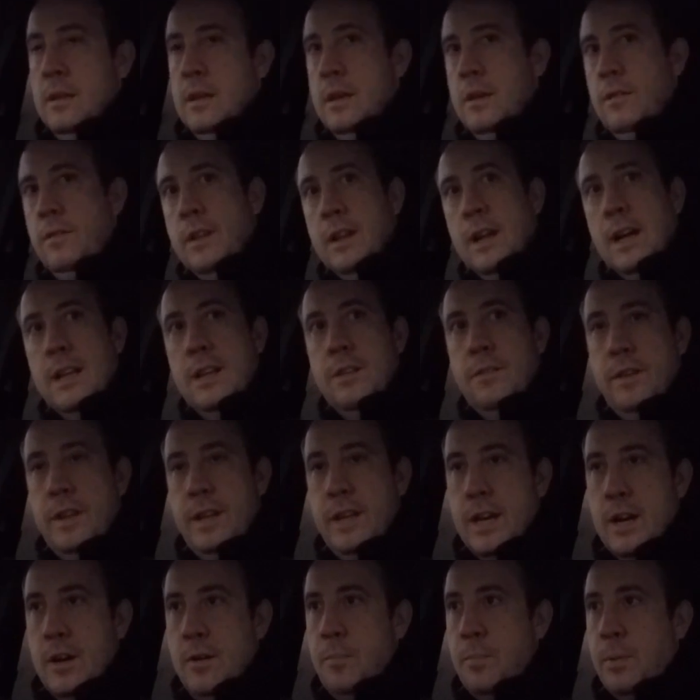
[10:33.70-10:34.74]
If you like the
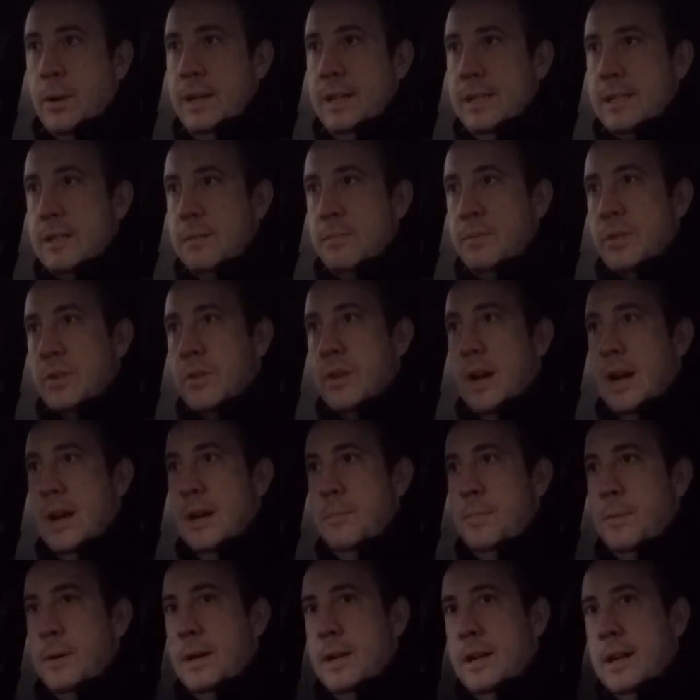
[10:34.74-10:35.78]
video, please
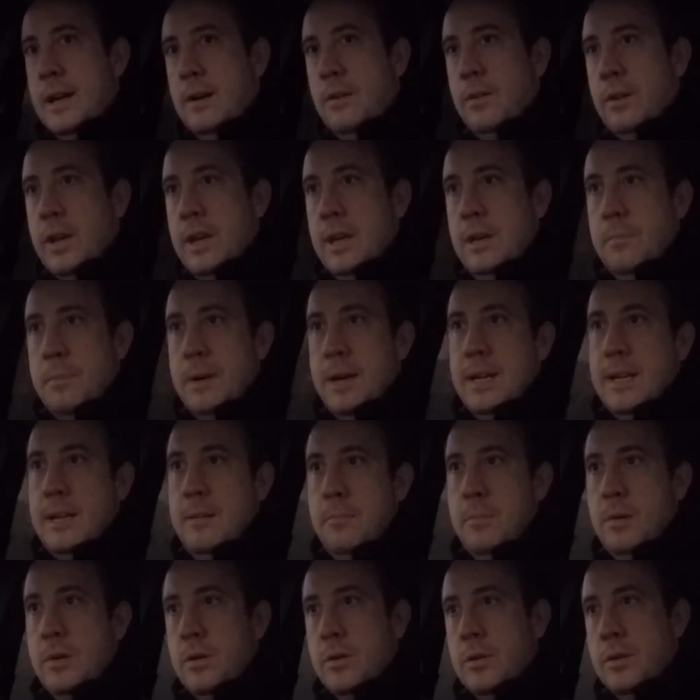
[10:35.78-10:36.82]
subscribe and I'll keep making
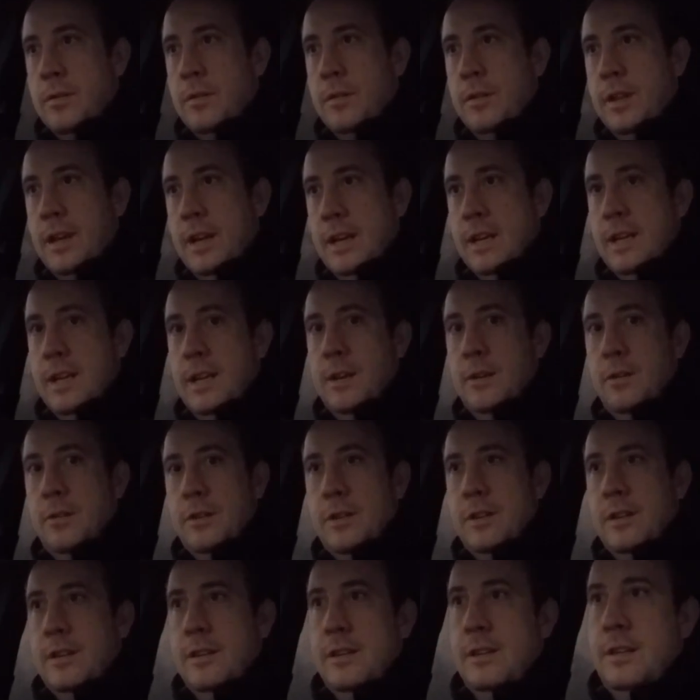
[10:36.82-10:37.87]
more. Thank you.